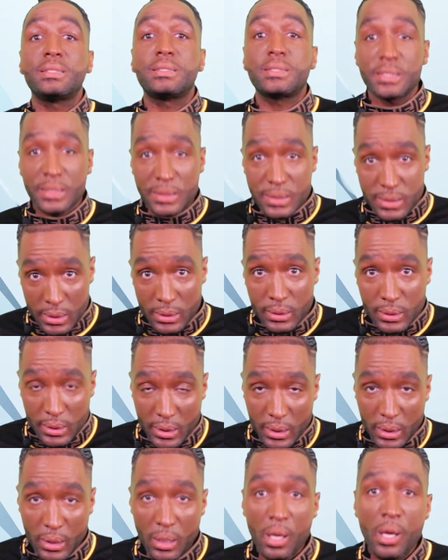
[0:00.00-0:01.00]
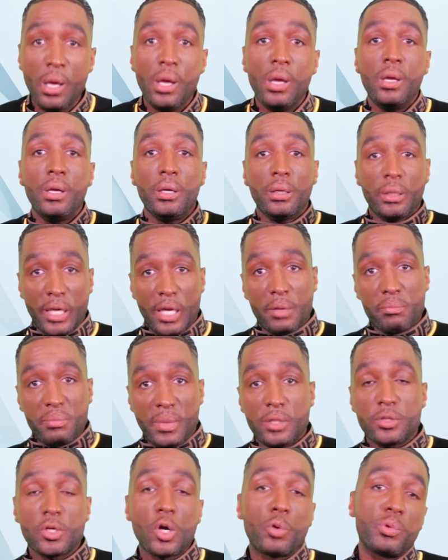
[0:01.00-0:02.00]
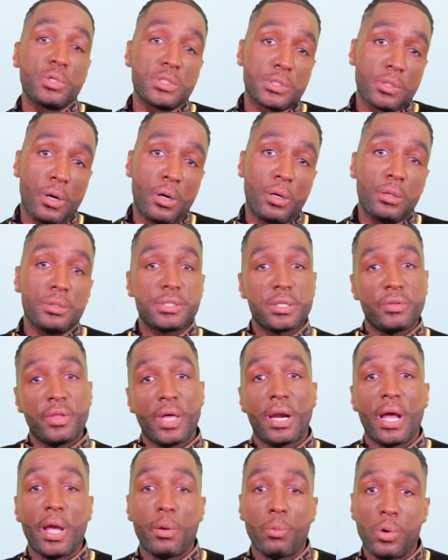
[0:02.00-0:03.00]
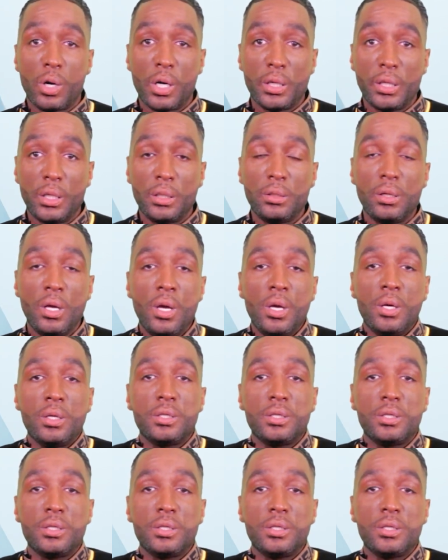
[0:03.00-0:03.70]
consistently get me the results that I wanted.